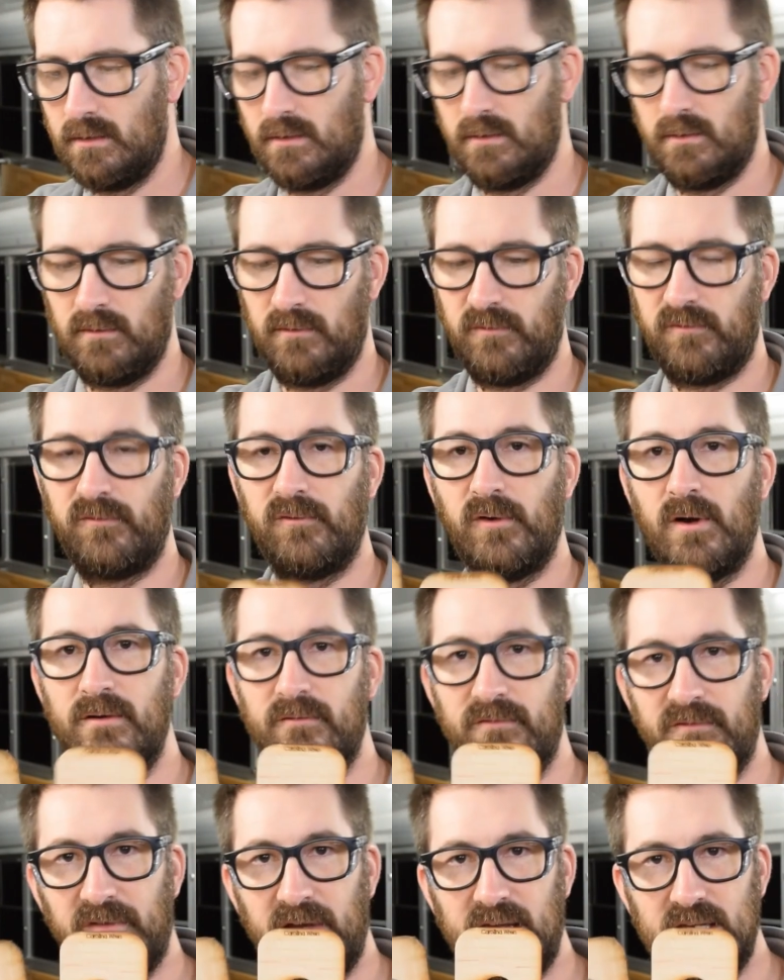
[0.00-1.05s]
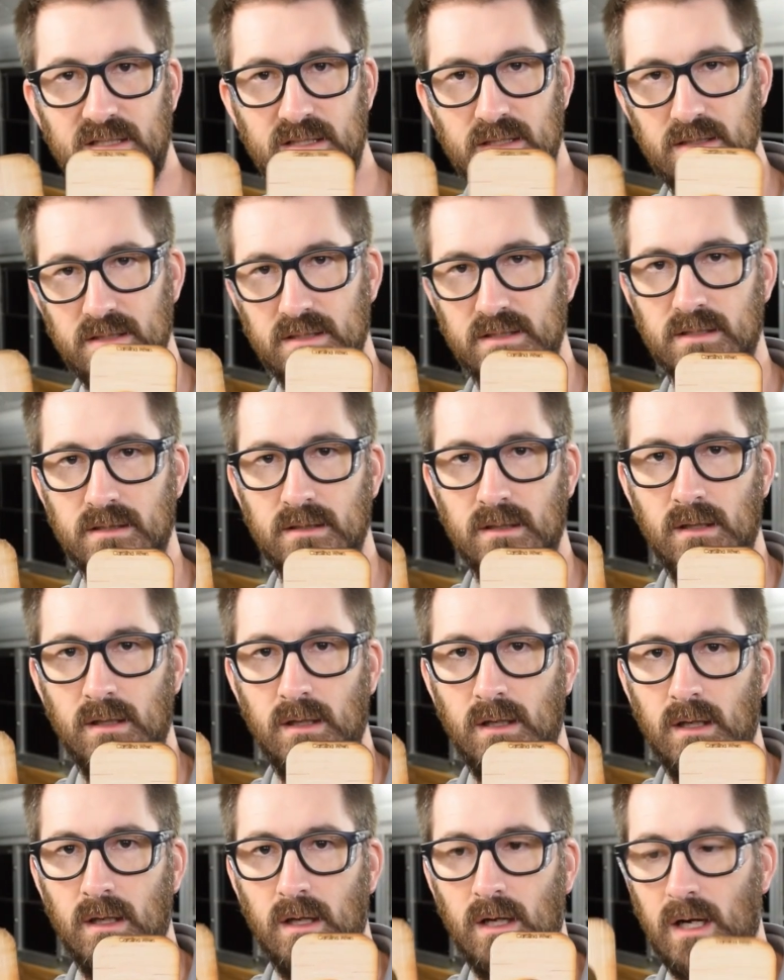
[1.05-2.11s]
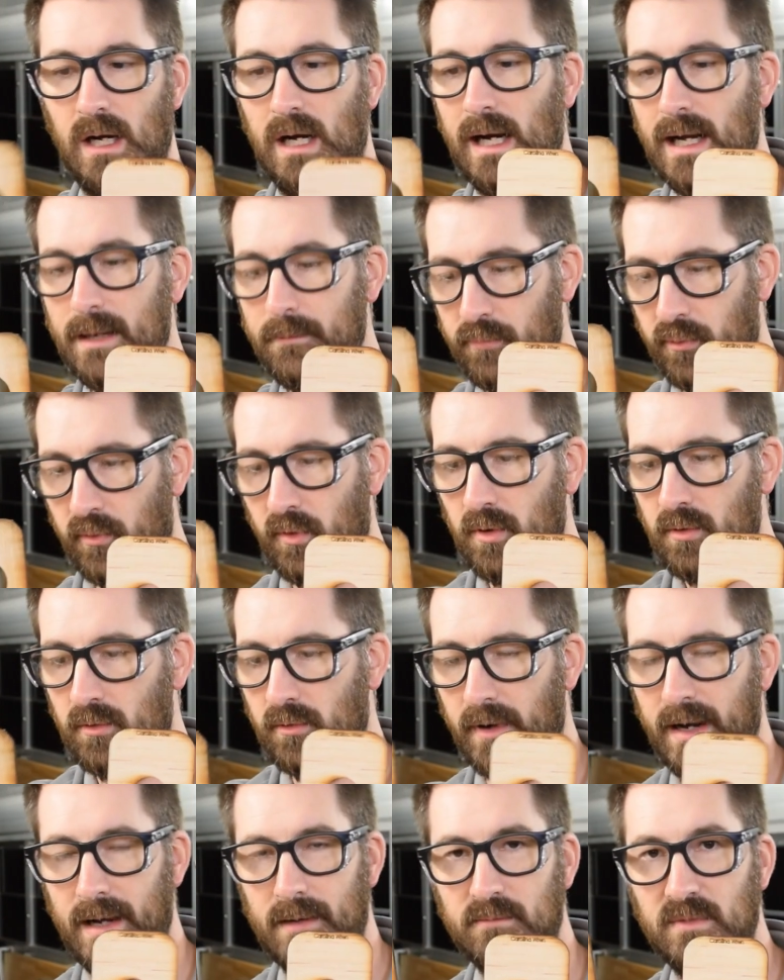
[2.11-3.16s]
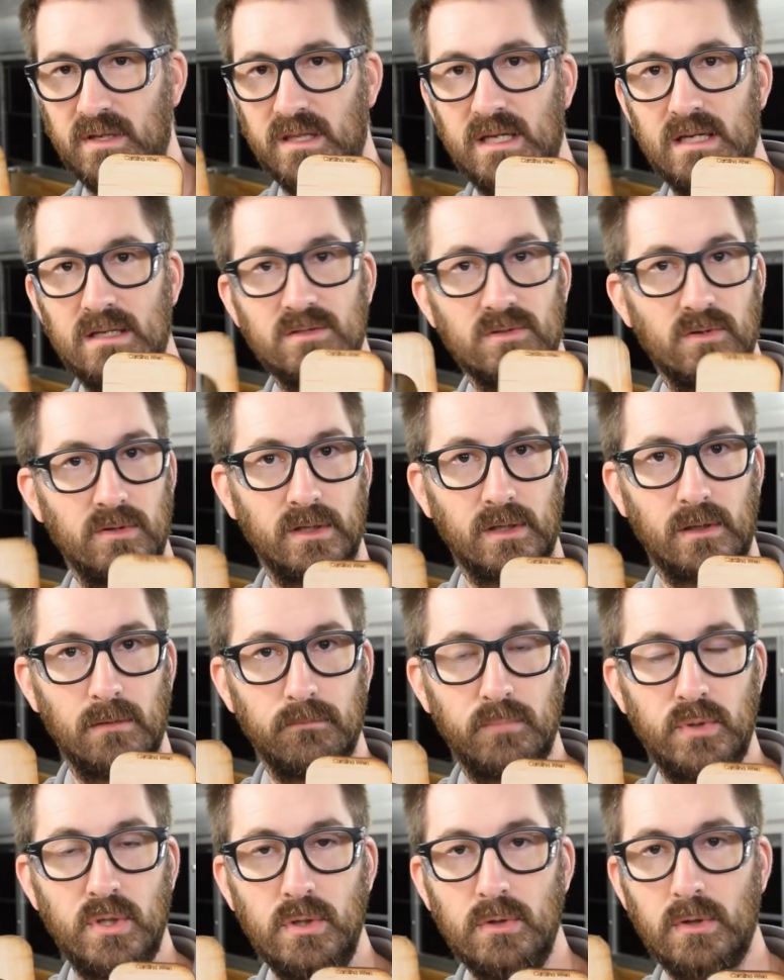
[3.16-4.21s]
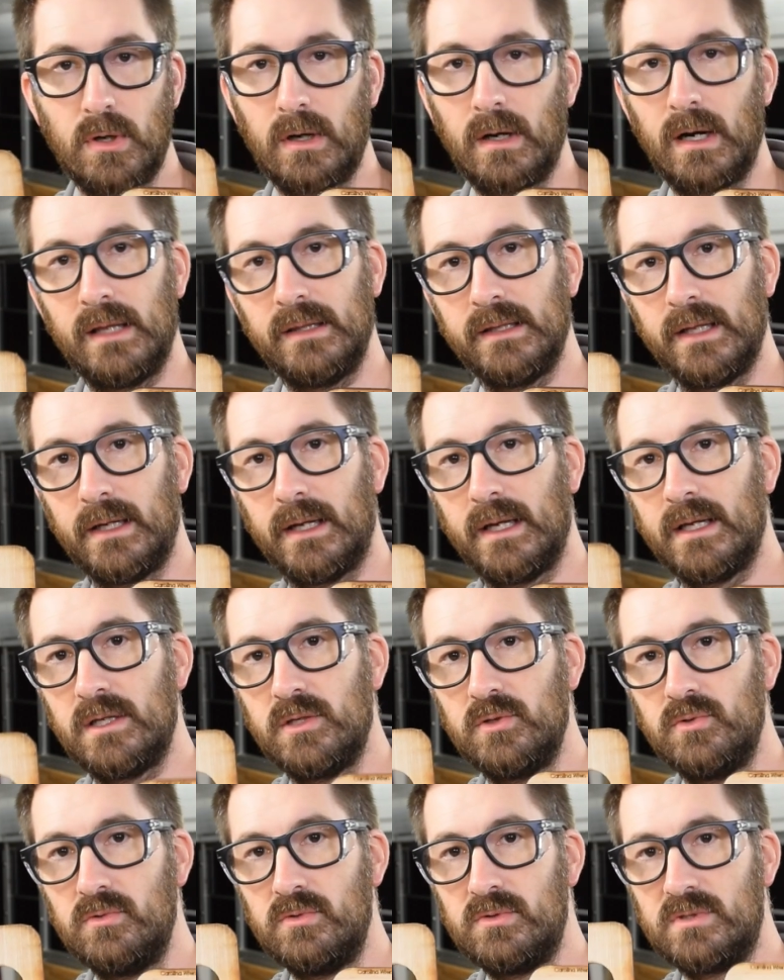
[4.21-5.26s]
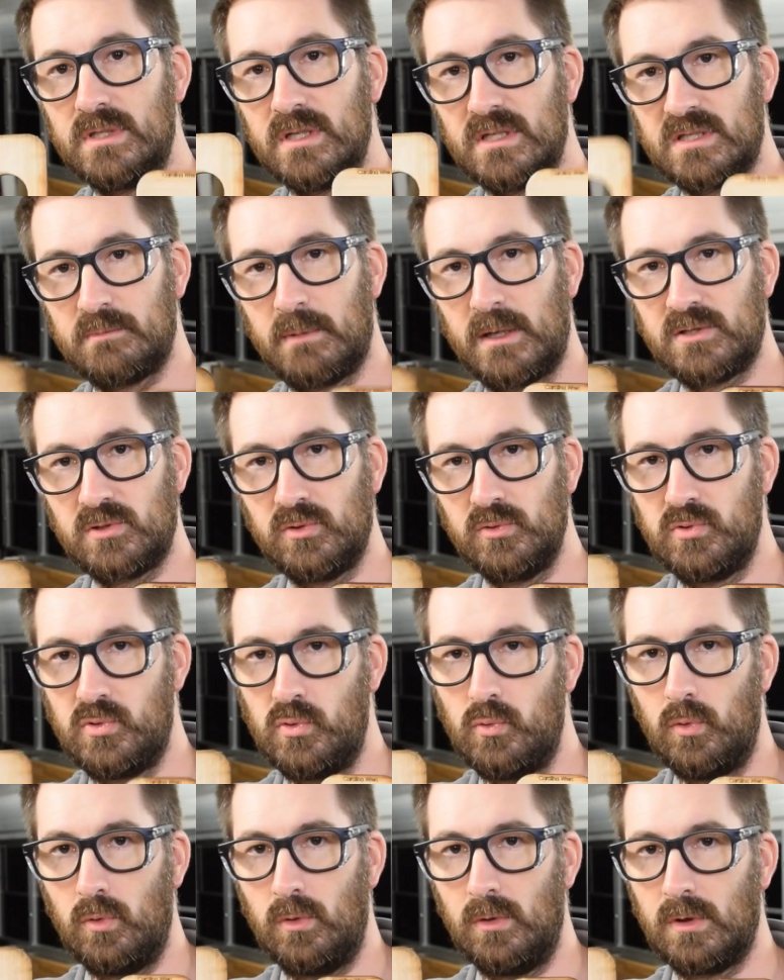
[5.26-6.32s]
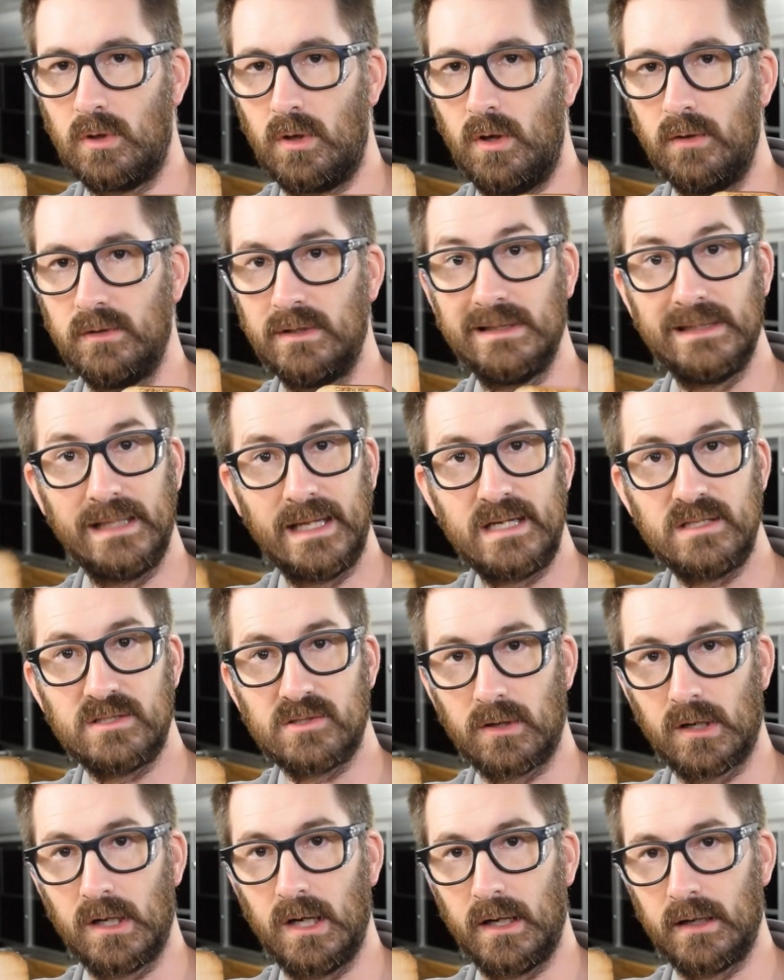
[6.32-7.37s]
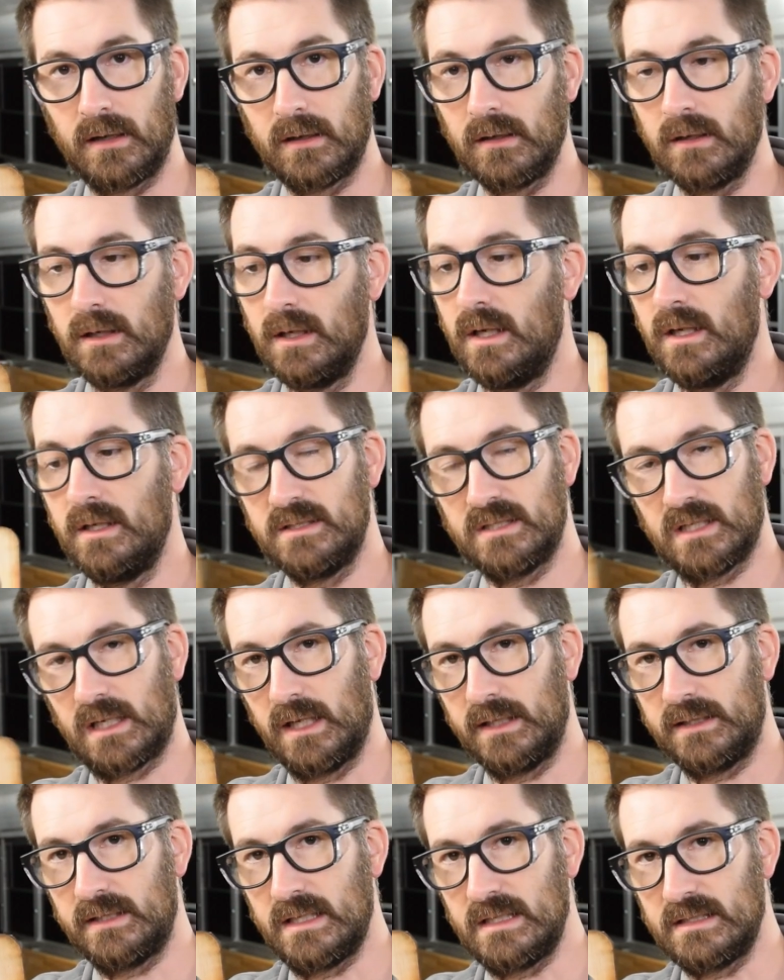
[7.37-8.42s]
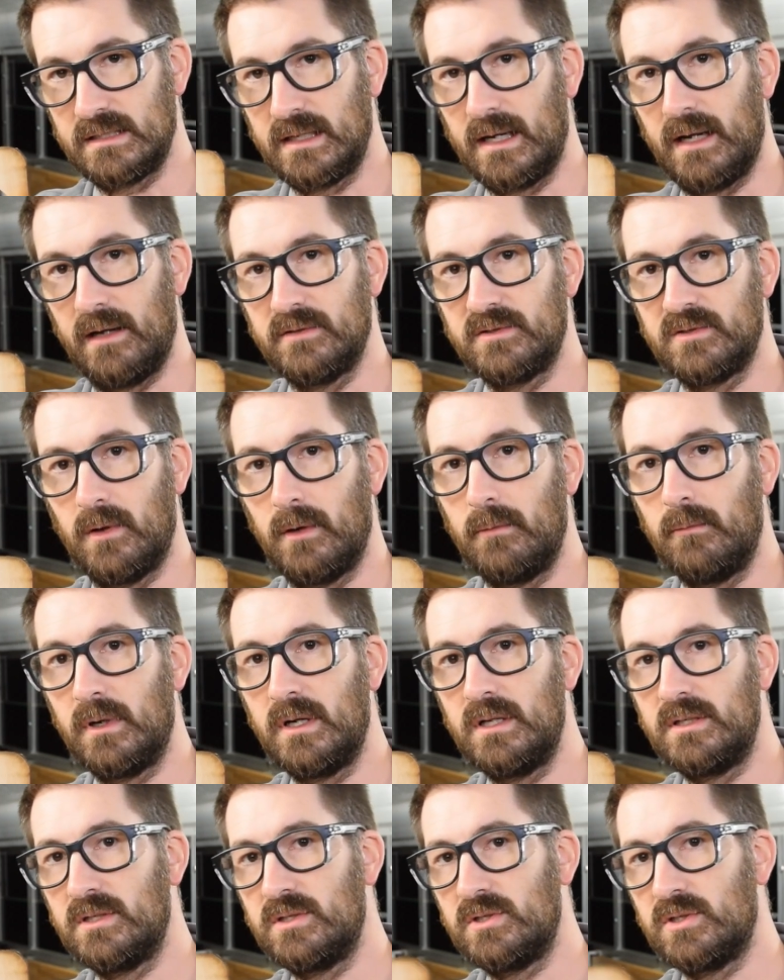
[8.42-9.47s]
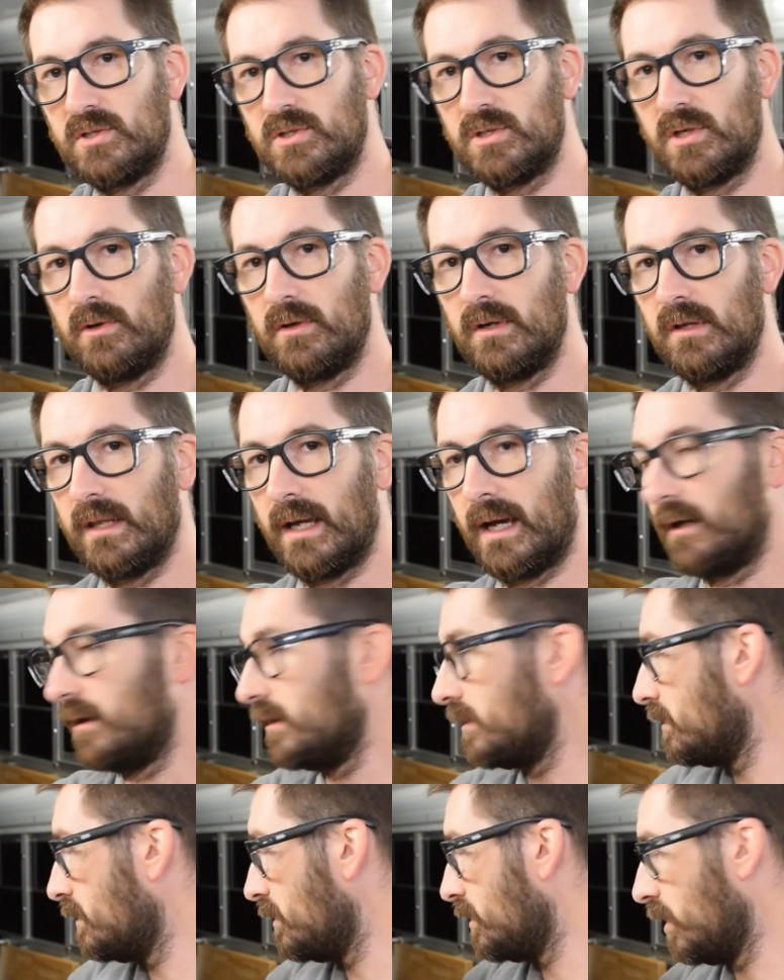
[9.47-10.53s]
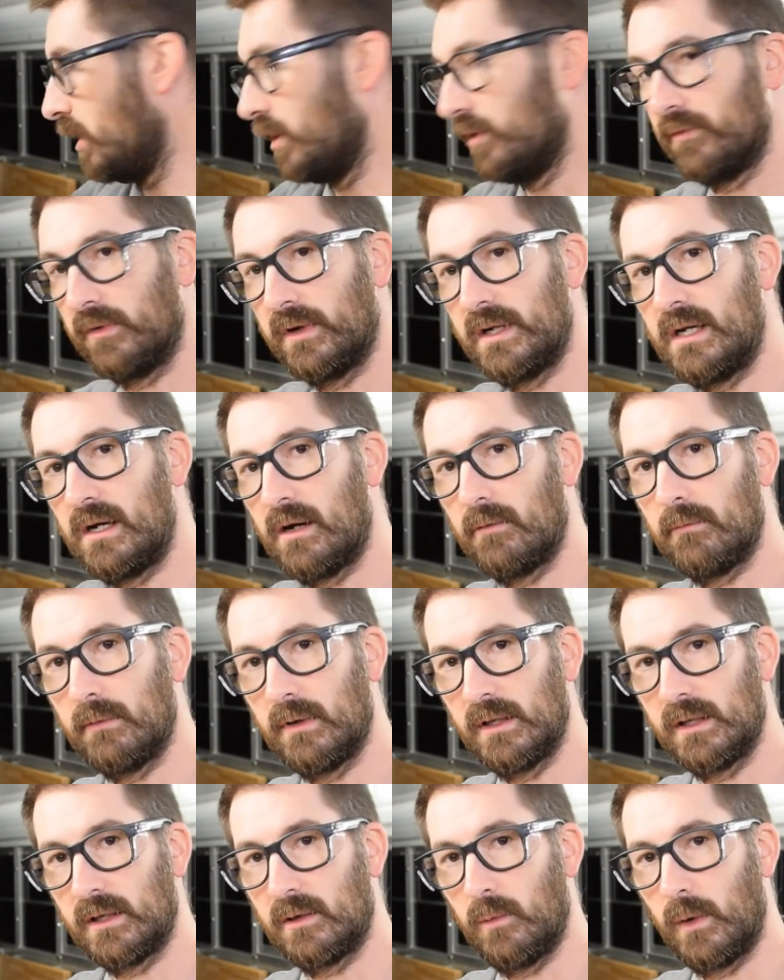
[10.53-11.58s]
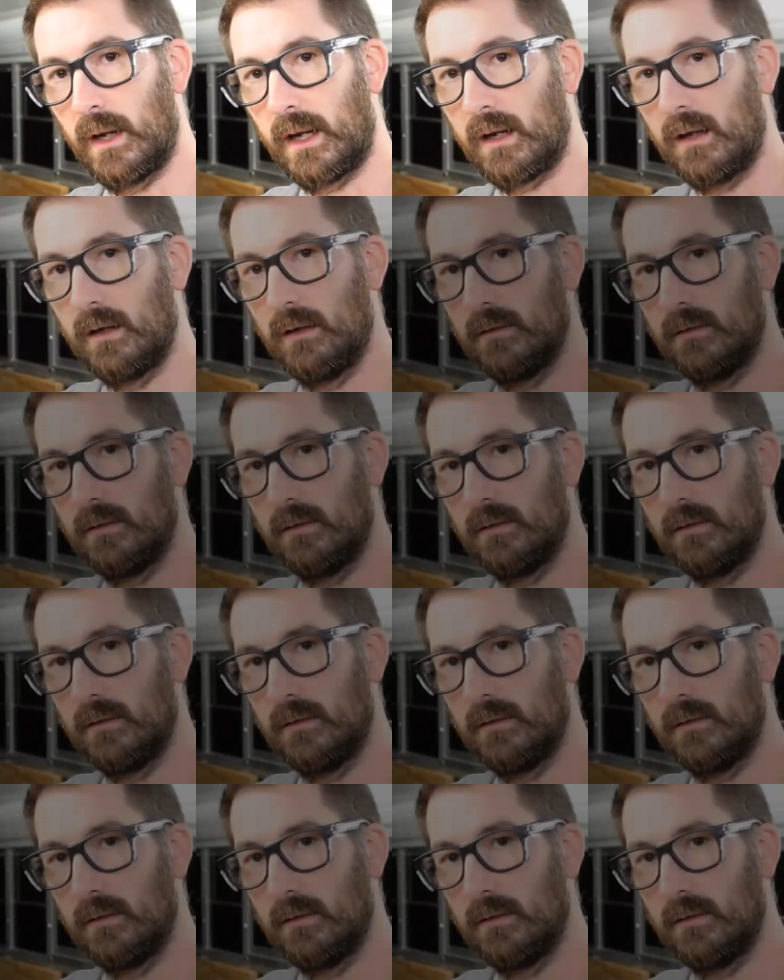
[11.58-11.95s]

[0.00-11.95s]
front faces. I programmed these on the computer, and then I used a special tool called the laser cutter to cut these out. So I wanted to just show you that over here really quick.